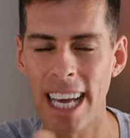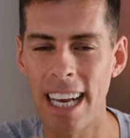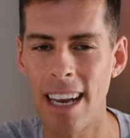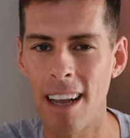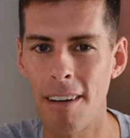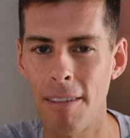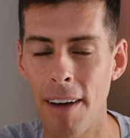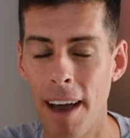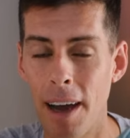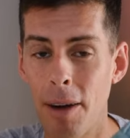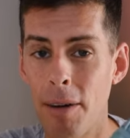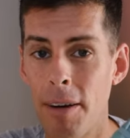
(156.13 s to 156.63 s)
I
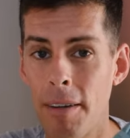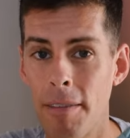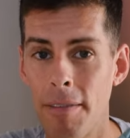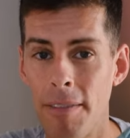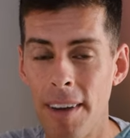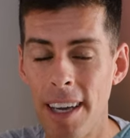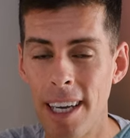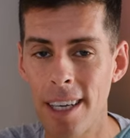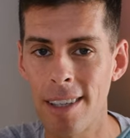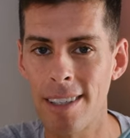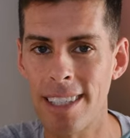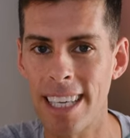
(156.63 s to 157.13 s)
love how it
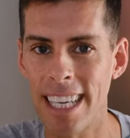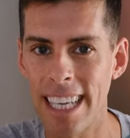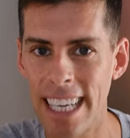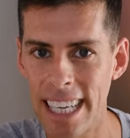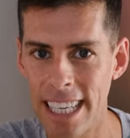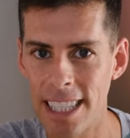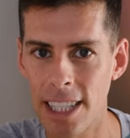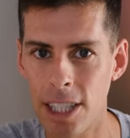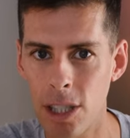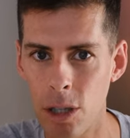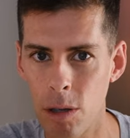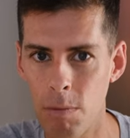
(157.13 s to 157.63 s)
feels. It
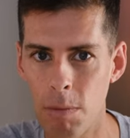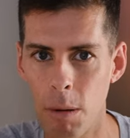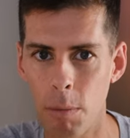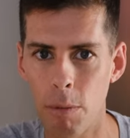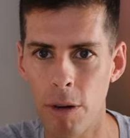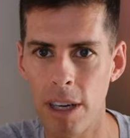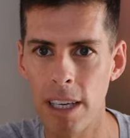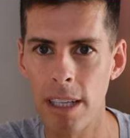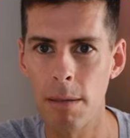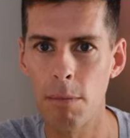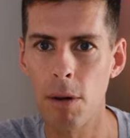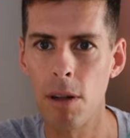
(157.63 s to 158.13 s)
is super
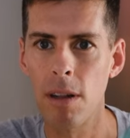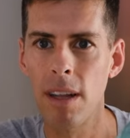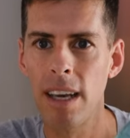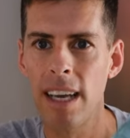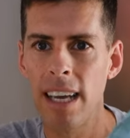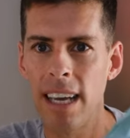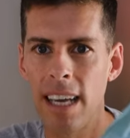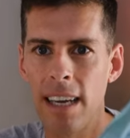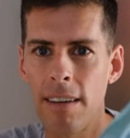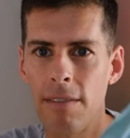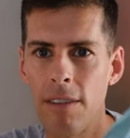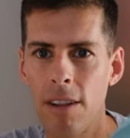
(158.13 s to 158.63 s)
breathable,
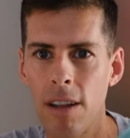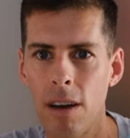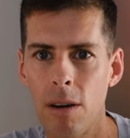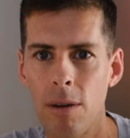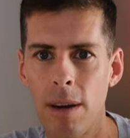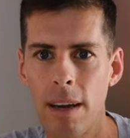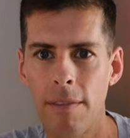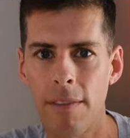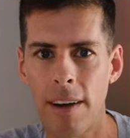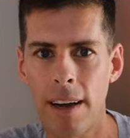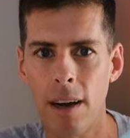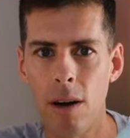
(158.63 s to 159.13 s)
even
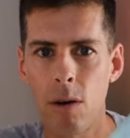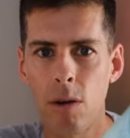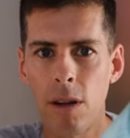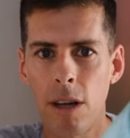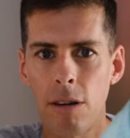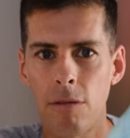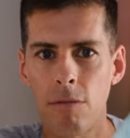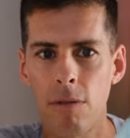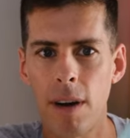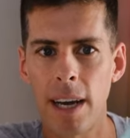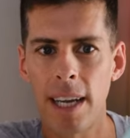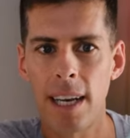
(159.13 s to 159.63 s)
though if I hold
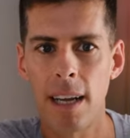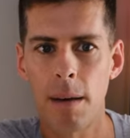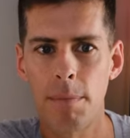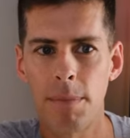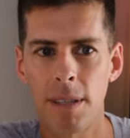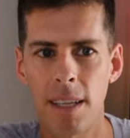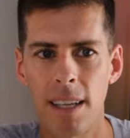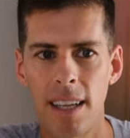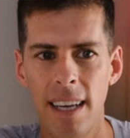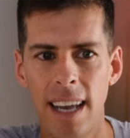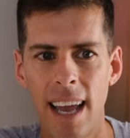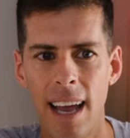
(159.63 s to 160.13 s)
it right up
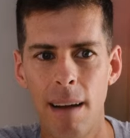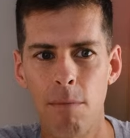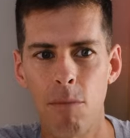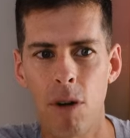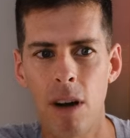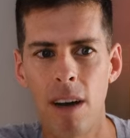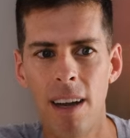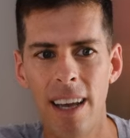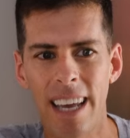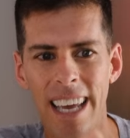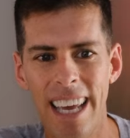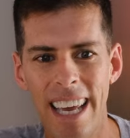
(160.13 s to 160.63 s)
to the
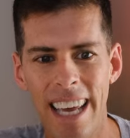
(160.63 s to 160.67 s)
camera,